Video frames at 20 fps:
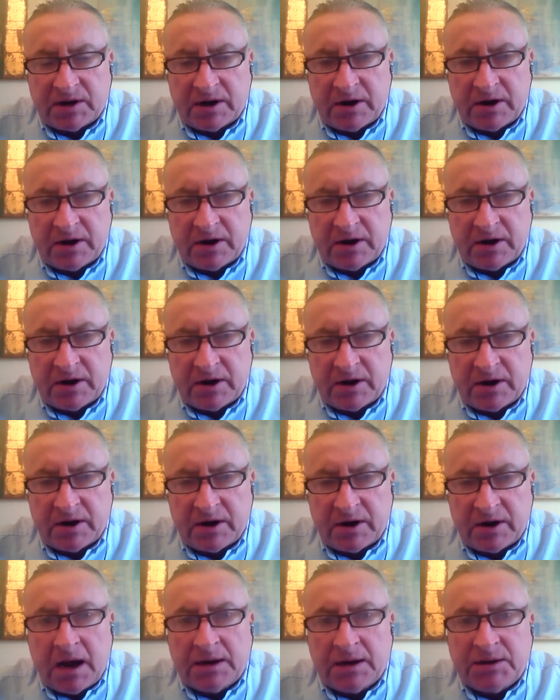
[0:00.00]

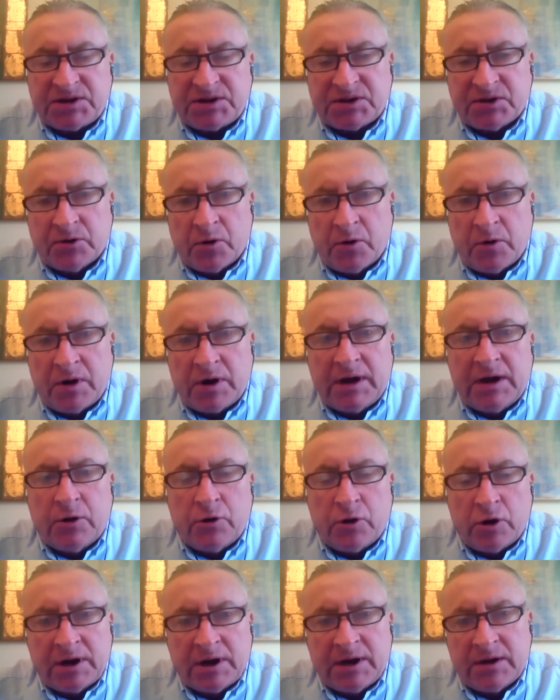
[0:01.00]
area. So
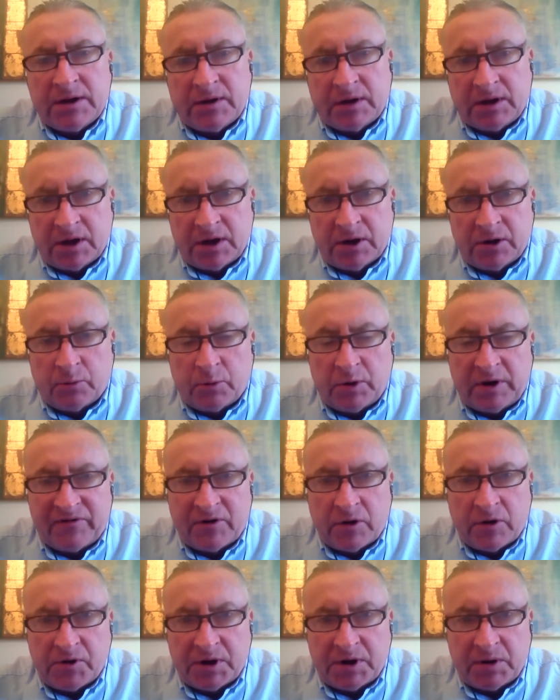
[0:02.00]
early in the year, we've
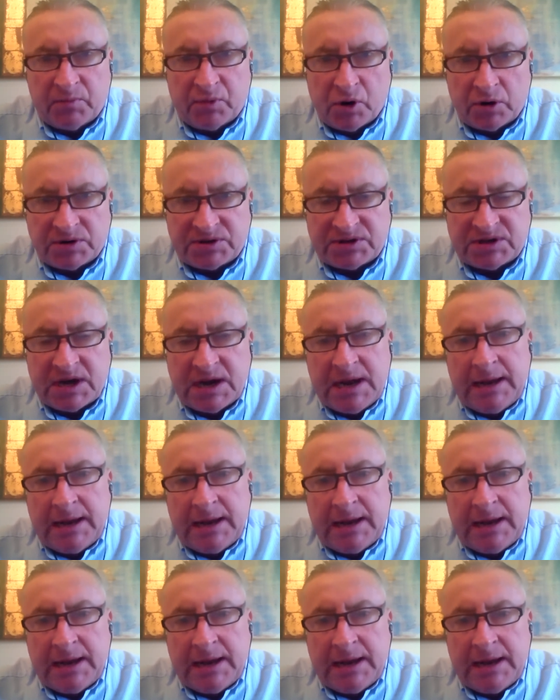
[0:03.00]
already brought